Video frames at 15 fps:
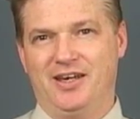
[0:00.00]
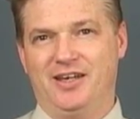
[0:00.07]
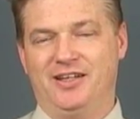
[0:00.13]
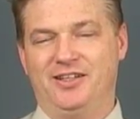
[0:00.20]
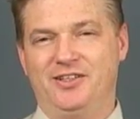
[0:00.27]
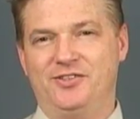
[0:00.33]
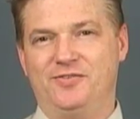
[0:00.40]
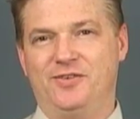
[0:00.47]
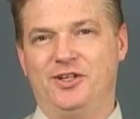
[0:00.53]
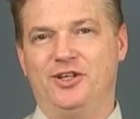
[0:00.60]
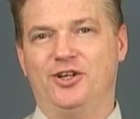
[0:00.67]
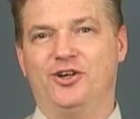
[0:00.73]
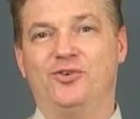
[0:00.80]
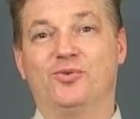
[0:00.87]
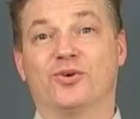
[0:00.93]
In this
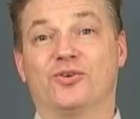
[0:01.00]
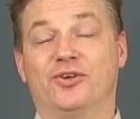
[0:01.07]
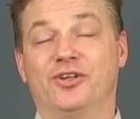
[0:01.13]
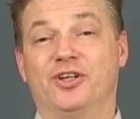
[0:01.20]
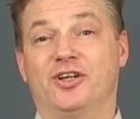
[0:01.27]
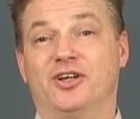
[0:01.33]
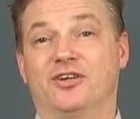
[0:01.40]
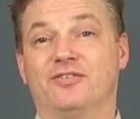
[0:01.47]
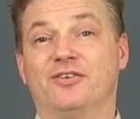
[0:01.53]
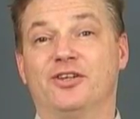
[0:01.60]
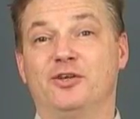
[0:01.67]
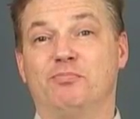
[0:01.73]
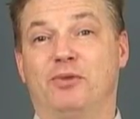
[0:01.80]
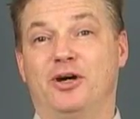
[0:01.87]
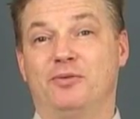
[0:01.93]
video, we're going to cover
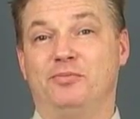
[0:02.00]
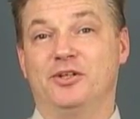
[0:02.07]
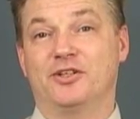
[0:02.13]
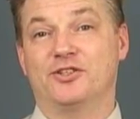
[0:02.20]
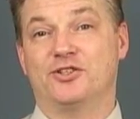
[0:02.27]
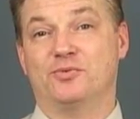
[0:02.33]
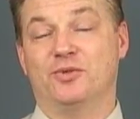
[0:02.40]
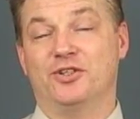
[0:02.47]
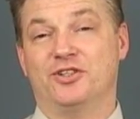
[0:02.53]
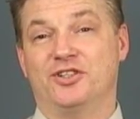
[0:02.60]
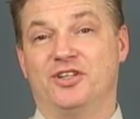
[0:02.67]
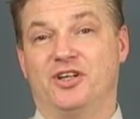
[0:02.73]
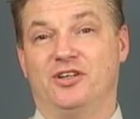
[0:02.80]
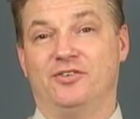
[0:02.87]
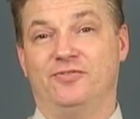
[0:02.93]
the public
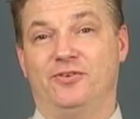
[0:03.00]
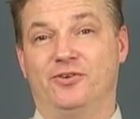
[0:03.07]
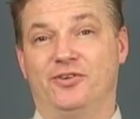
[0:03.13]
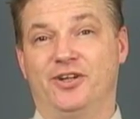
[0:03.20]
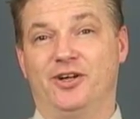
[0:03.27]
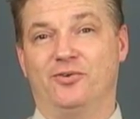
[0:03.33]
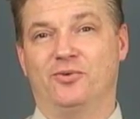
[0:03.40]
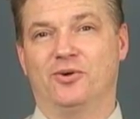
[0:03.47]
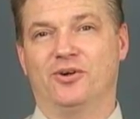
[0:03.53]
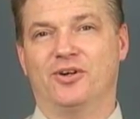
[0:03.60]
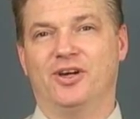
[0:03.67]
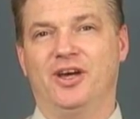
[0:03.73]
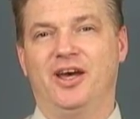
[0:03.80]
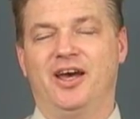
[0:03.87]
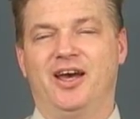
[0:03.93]
switch telephone
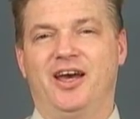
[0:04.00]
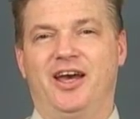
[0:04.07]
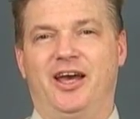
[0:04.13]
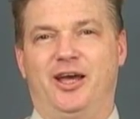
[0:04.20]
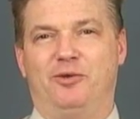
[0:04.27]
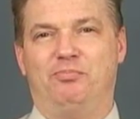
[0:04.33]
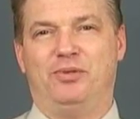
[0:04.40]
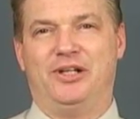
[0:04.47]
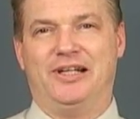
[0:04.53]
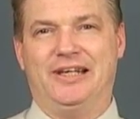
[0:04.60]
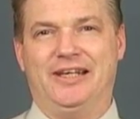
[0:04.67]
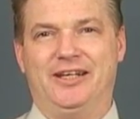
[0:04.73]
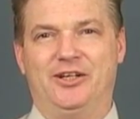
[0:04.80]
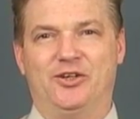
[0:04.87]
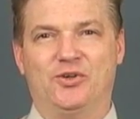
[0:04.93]
network and
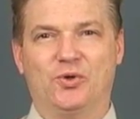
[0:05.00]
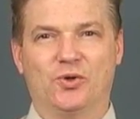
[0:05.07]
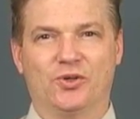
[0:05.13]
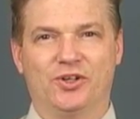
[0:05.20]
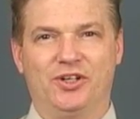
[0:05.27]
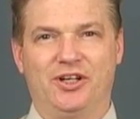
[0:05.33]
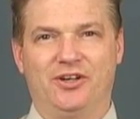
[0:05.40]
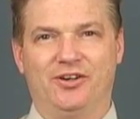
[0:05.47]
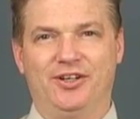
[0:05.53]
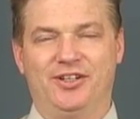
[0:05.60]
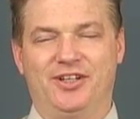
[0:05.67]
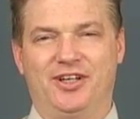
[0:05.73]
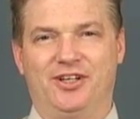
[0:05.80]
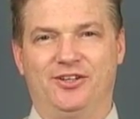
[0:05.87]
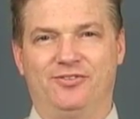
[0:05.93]
plain ordinary
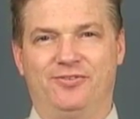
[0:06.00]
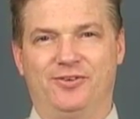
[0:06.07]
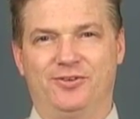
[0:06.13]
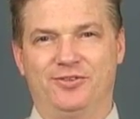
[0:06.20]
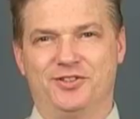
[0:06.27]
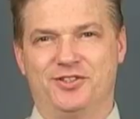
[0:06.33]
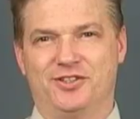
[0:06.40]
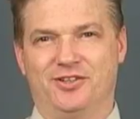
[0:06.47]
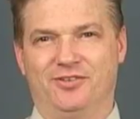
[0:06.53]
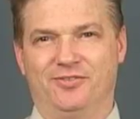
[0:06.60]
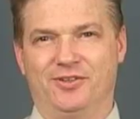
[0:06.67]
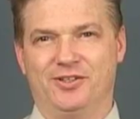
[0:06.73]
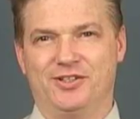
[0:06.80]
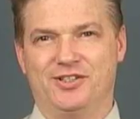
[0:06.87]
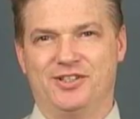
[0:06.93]
telephone
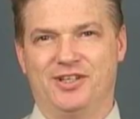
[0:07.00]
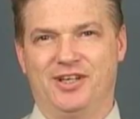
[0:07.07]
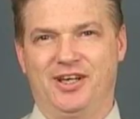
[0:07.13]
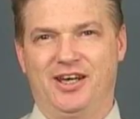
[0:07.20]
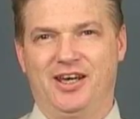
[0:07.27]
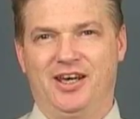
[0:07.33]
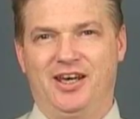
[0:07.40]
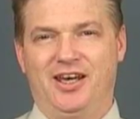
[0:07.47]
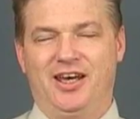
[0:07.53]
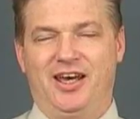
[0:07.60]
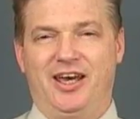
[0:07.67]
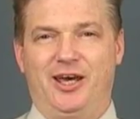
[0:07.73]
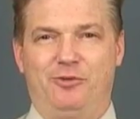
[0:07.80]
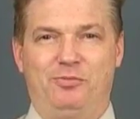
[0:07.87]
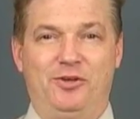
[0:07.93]
service.
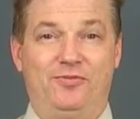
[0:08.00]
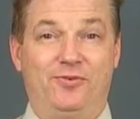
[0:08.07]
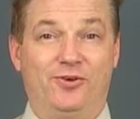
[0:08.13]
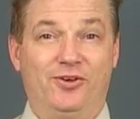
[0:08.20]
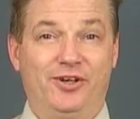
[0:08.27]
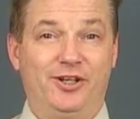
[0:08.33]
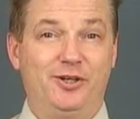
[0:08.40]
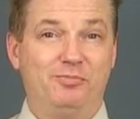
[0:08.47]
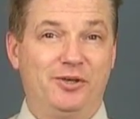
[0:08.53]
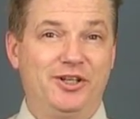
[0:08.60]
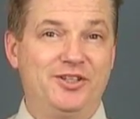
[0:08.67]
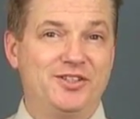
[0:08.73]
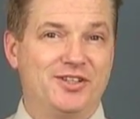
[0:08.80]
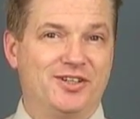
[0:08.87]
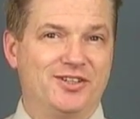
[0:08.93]
And before
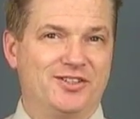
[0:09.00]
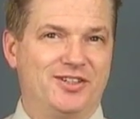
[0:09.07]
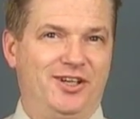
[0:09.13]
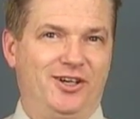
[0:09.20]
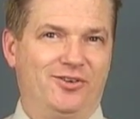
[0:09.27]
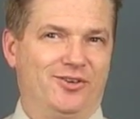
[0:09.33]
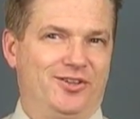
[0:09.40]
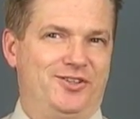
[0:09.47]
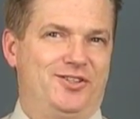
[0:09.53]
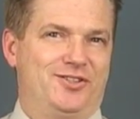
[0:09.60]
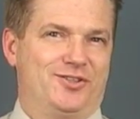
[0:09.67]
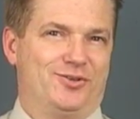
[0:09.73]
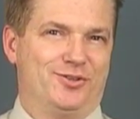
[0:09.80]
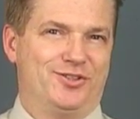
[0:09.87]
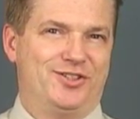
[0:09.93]
anybody starts saying, well, this
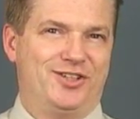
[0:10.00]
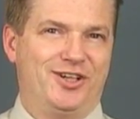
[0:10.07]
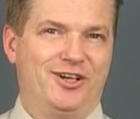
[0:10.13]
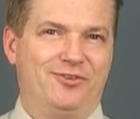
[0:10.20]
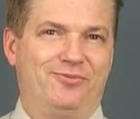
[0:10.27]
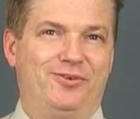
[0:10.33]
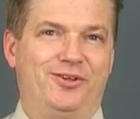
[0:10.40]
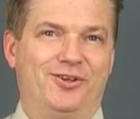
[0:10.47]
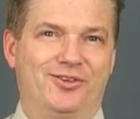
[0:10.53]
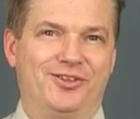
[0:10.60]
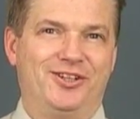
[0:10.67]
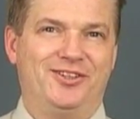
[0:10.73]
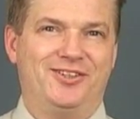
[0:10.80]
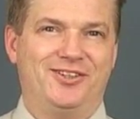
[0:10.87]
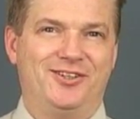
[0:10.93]
is old stuff, we
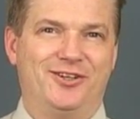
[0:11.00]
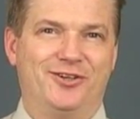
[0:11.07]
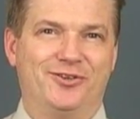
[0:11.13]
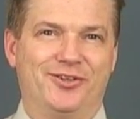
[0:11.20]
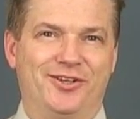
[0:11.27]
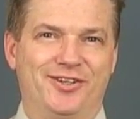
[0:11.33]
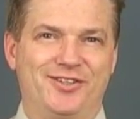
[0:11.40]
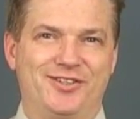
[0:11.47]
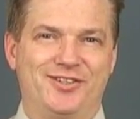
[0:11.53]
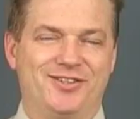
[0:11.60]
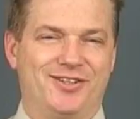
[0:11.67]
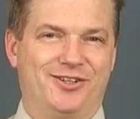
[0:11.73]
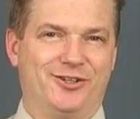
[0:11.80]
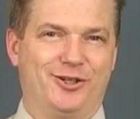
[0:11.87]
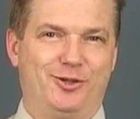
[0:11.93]
don't need to know this,
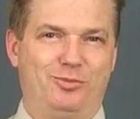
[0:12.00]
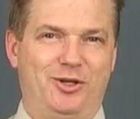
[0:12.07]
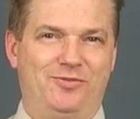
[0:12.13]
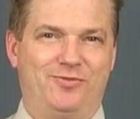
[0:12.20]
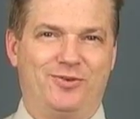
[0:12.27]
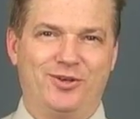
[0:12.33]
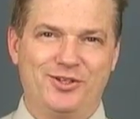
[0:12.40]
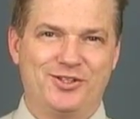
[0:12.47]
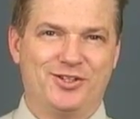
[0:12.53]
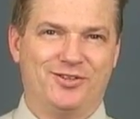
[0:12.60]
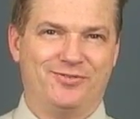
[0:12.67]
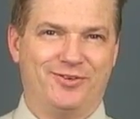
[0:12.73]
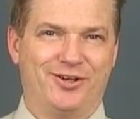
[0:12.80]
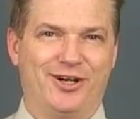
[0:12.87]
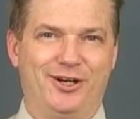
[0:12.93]
it's all going to be voice
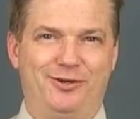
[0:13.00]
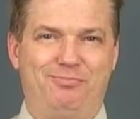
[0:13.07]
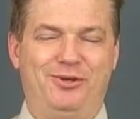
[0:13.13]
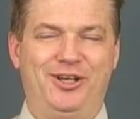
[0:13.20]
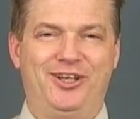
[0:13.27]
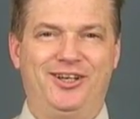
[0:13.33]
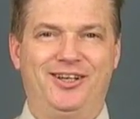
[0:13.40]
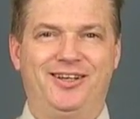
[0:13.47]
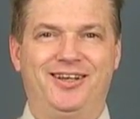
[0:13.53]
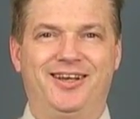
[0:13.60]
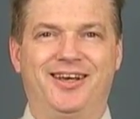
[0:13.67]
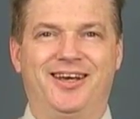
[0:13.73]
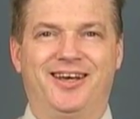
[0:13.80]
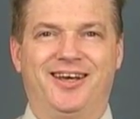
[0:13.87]
over IP,